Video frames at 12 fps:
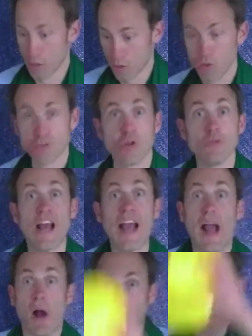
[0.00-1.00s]
So
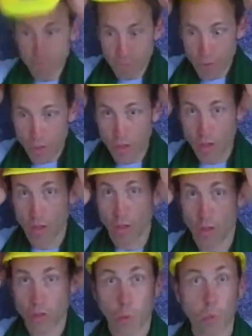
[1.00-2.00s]
now
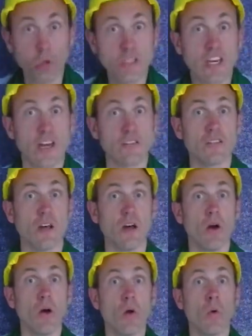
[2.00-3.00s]
the woodcutter
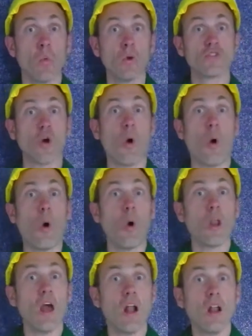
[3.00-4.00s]
was
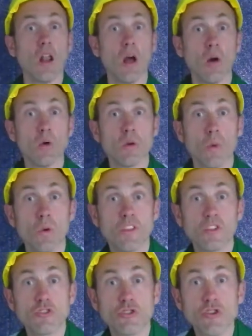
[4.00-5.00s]
all alone with
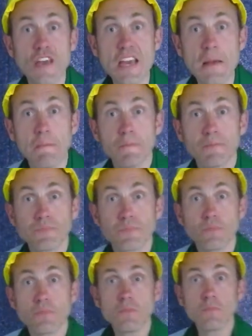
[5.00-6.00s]
the tree.
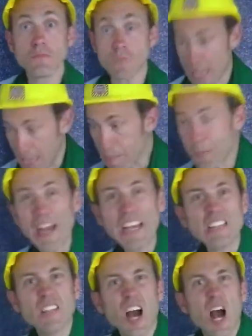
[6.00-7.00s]
He
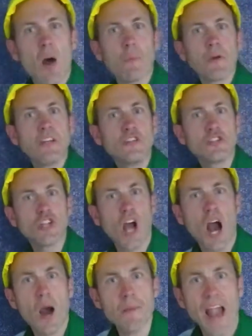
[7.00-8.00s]
picked up his
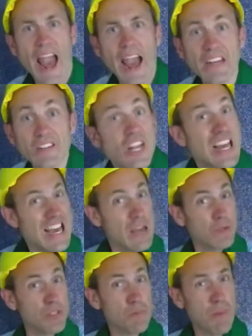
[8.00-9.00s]
sharp axe. He
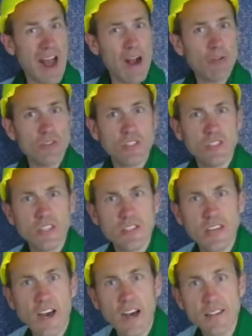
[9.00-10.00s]
was about to
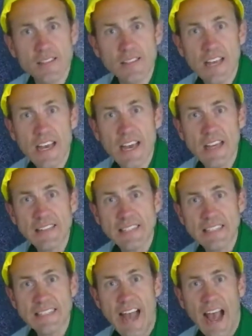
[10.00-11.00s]
cut
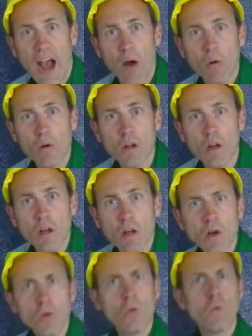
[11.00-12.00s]
it down
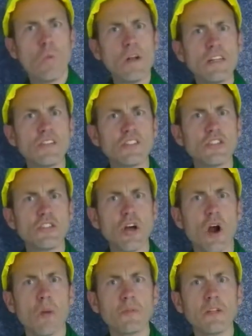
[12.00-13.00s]
when he
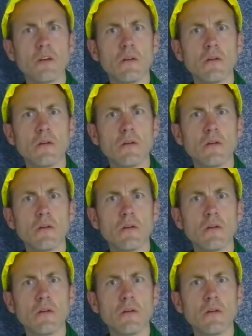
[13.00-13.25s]
stopped.